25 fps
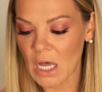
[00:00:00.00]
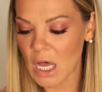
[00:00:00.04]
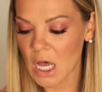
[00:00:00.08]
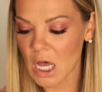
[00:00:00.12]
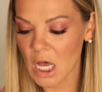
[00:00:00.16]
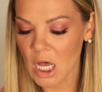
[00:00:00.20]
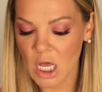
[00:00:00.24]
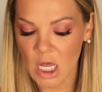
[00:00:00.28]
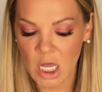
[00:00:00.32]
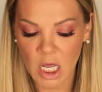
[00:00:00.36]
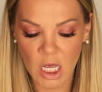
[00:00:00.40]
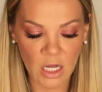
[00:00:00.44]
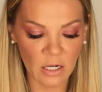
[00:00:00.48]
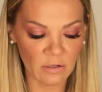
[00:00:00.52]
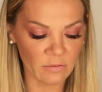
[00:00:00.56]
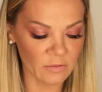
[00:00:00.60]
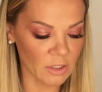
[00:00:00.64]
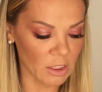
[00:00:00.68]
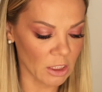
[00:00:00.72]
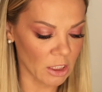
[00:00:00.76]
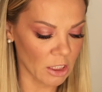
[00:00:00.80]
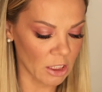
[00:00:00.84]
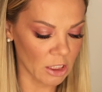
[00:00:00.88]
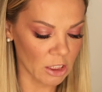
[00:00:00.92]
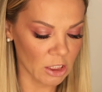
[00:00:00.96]
I have
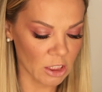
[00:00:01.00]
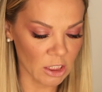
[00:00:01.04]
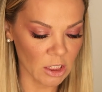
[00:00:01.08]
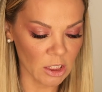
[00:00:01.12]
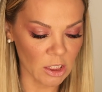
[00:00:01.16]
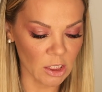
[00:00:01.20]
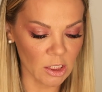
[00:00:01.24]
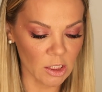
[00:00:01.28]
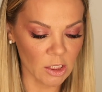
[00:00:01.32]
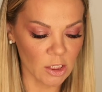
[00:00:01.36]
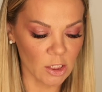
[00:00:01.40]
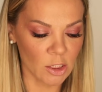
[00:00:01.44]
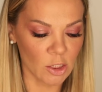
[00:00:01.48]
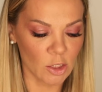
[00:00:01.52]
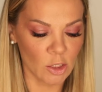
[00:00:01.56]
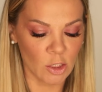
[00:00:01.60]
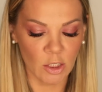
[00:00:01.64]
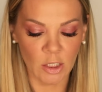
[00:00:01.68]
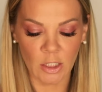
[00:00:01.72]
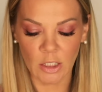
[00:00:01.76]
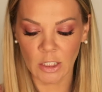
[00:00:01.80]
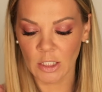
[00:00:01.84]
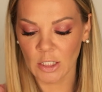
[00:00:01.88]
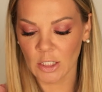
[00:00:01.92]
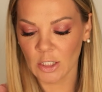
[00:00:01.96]
an idea.
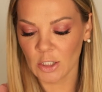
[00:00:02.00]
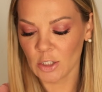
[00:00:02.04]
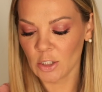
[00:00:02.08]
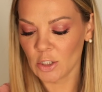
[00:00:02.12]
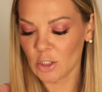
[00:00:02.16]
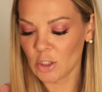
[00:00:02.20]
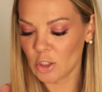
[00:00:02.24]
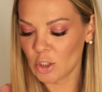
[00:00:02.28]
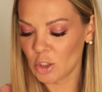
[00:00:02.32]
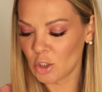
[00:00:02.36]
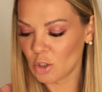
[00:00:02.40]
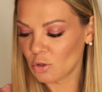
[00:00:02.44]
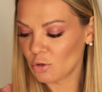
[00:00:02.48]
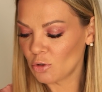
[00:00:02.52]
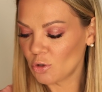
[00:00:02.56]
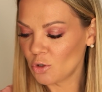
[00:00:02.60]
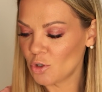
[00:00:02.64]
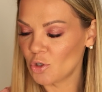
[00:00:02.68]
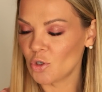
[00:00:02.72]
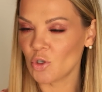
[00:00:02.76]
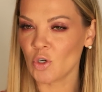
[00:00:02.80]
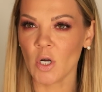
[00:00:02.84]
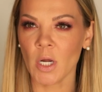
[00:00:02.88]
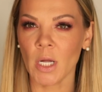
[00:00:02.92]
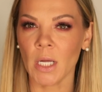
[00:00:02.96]
Don't
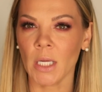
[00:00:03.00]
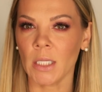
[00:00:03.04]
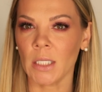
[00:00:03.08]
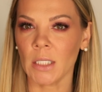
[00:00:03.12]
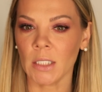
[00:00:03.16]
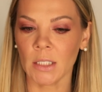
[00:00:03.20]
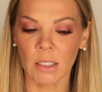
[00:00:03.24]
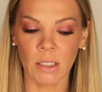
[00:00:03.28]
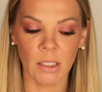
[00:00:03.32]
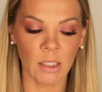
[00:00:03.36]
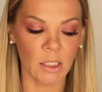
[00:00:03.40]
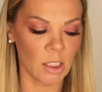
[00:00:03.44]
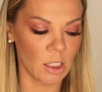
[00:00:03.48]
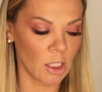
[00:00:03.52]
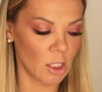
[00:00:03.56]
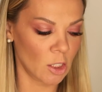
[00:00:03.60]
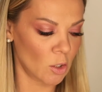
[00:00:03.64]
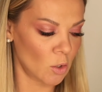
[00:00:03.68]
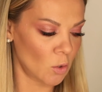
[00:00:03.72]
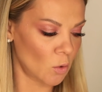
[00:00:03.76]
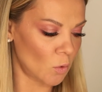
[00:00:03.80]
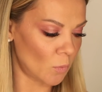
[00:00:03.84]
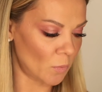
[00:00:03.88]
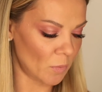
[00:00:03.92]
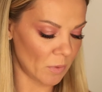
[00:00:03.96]
try this at
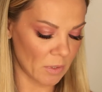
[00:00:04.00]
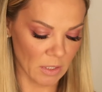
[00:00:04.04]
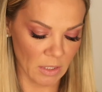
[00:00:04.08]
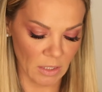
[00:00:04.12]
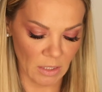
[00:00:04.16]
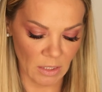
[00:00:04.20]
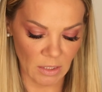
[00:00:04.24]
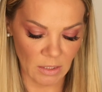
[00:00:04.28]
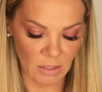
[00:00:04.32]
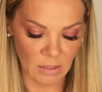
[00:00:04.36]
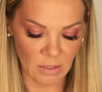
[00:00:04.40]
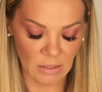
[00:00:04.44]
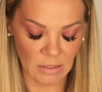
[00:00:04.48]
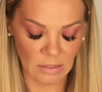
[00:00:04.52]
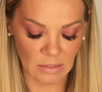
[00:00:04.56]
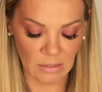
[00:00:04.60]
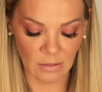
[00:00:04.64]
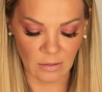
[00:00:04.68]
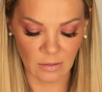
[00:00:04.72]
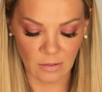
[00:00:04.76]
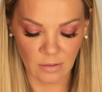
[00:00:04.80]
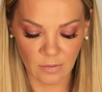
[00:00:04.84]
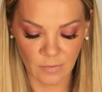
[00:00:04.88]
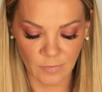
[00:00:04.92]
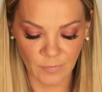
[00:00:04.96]
home,
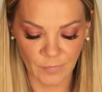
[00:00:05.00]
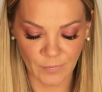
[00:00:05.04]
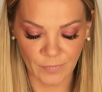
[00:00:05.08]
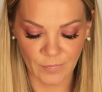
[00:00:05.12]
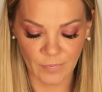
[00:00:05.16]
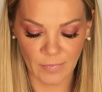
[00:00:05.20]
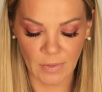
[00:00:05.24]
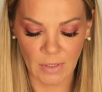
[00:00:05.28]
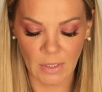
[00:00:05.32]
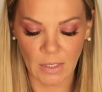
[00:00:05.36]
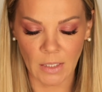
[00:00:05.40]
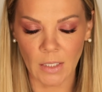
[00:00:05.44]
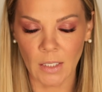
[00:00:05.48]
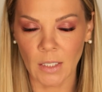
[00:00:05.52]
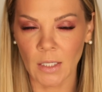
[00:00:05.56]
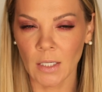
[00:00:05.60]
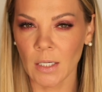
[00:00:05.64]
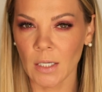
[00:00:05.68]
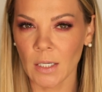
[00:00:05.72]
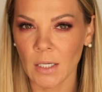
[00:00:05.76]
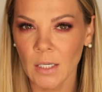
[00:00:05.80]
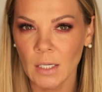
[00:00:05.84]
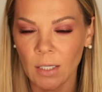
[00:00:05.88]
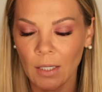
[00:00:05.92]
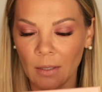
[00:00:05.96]
kids.
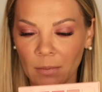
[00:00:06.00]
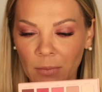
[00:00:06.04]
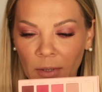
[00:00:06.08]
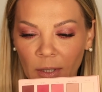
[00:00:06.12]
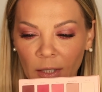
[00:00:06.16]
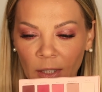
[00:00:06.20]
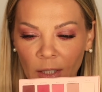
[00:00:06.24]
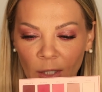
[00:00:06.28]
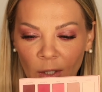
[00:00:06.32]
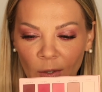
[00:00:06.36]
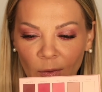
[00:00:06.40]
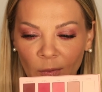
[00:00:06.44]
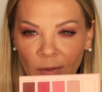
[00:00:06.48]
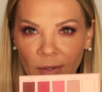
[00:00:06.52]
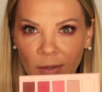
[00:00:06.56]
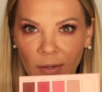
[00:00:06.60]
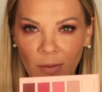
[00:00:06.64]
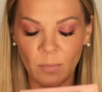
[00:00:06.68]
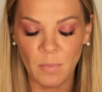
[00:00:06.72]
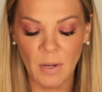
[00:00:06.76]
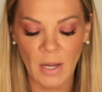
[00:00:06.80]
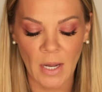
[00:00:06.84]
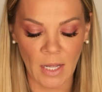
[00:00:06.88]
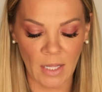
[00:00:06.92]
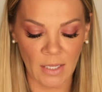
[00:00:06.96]
I'm going to go in the
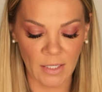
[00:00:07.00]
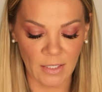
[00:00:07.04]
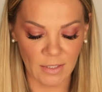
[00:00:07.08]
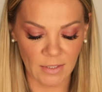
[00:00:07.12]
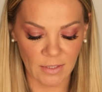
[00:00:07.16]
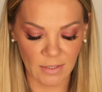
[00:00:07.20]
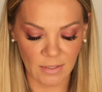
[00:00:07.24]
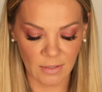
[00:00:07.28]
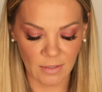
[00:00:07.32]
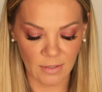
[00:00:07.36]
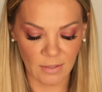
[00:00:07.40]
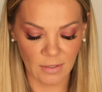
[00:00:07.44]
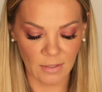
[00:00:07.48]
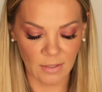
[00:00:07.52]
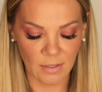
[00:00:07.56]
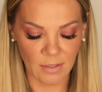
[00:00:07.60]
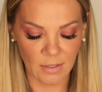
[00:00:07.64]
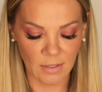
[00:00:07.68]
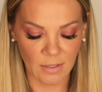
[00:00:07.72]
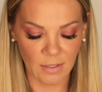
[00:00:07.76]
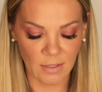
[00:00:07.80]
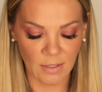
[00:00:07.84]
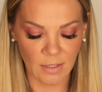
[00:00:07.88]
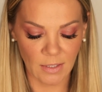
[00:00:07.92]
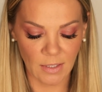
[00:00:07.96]
palette
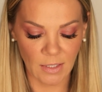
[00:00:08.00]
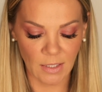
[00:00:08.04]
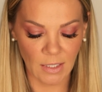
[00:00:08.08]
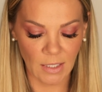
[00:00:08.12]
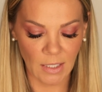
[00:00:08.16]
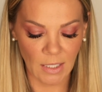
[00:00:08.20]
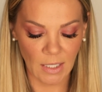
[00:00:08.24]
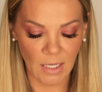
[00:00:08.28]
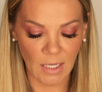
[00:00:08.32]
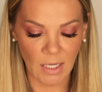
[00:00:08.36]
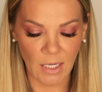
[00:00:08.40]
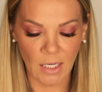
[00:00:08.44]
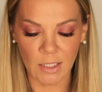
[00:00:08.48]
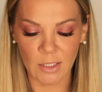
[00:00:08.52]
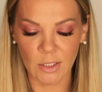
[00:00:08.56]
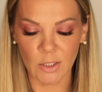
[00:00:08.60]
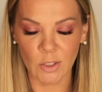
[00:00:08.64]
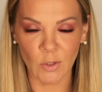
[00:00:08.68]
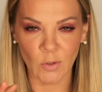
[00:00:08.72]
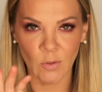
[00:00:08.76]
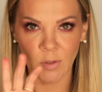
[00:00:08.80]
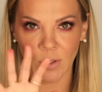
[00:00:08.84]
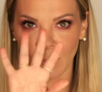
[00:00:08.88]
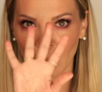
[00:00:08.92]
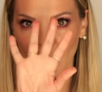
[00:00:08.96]

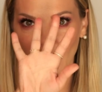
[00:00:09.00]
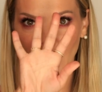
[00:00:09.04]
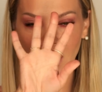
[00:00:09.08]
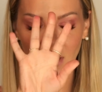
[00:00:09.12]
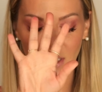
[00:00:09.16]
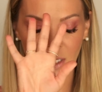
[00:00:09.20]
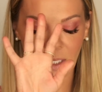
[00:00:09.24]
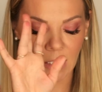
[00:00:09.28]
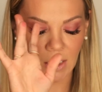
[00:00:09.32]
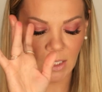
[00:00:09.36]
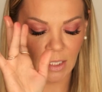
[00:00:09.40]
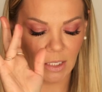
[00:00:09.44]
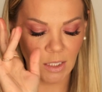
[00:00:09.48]
into the pink.